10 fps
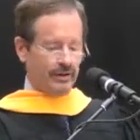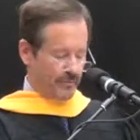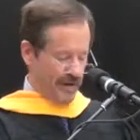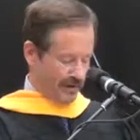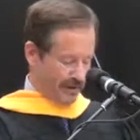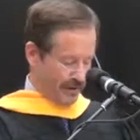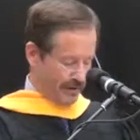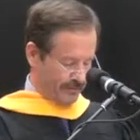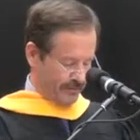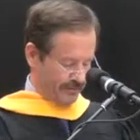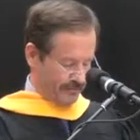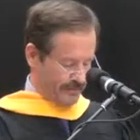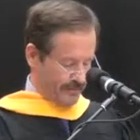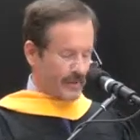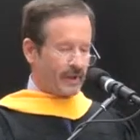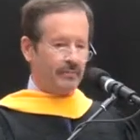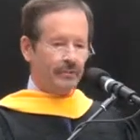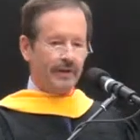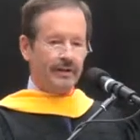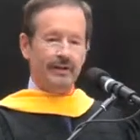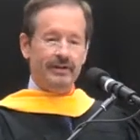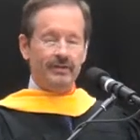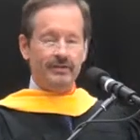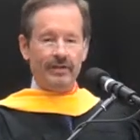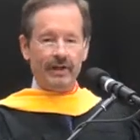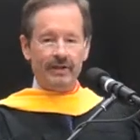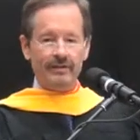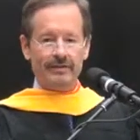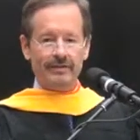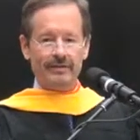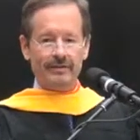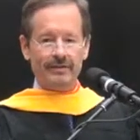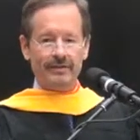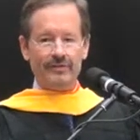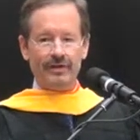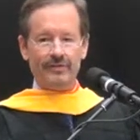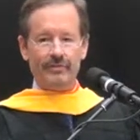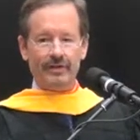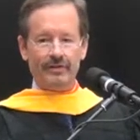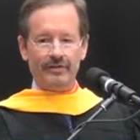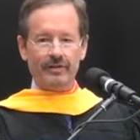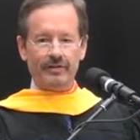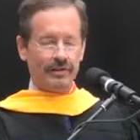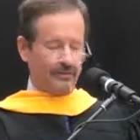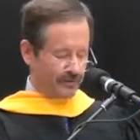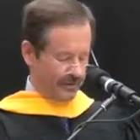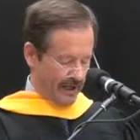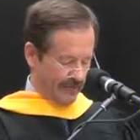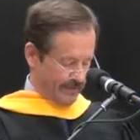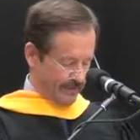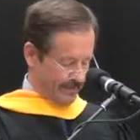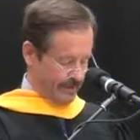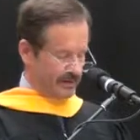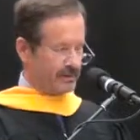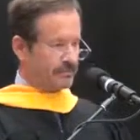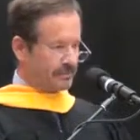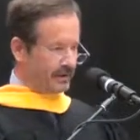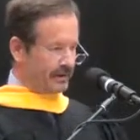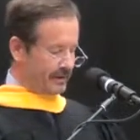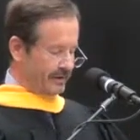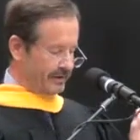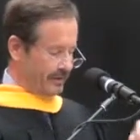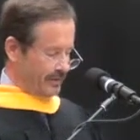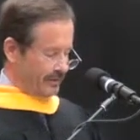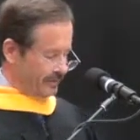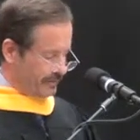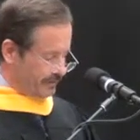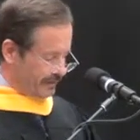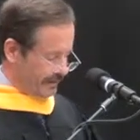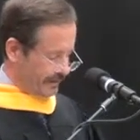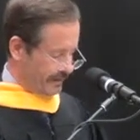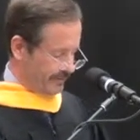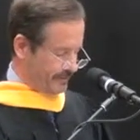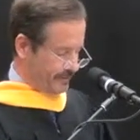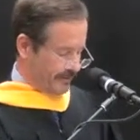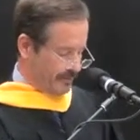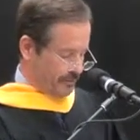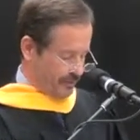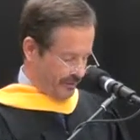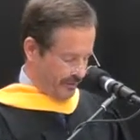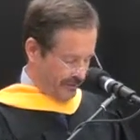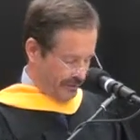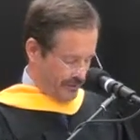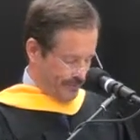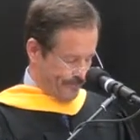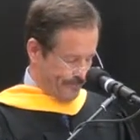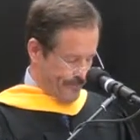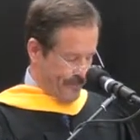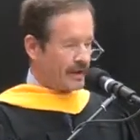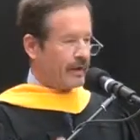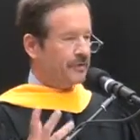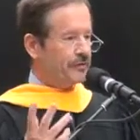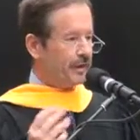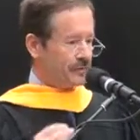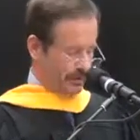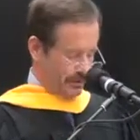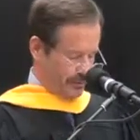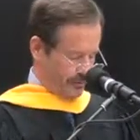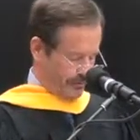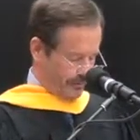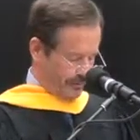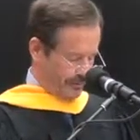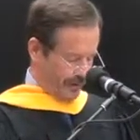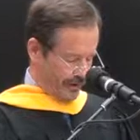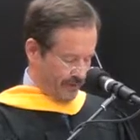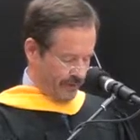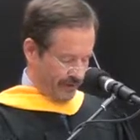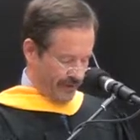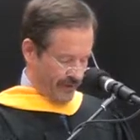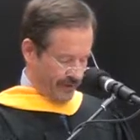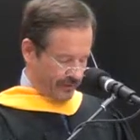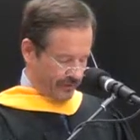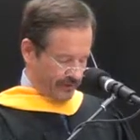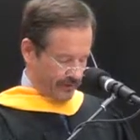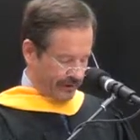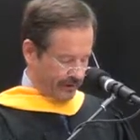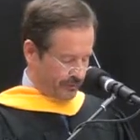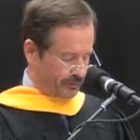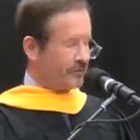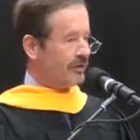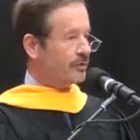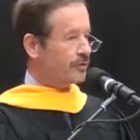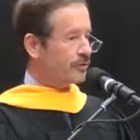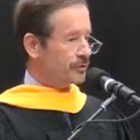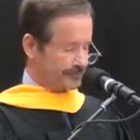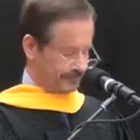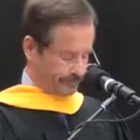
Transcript: of mankind. But he didn't set out to discover penicillin. It was an accident. But he did notice that it was an important discovery. A second important one, discovery of inheritance and mechanism of evolution.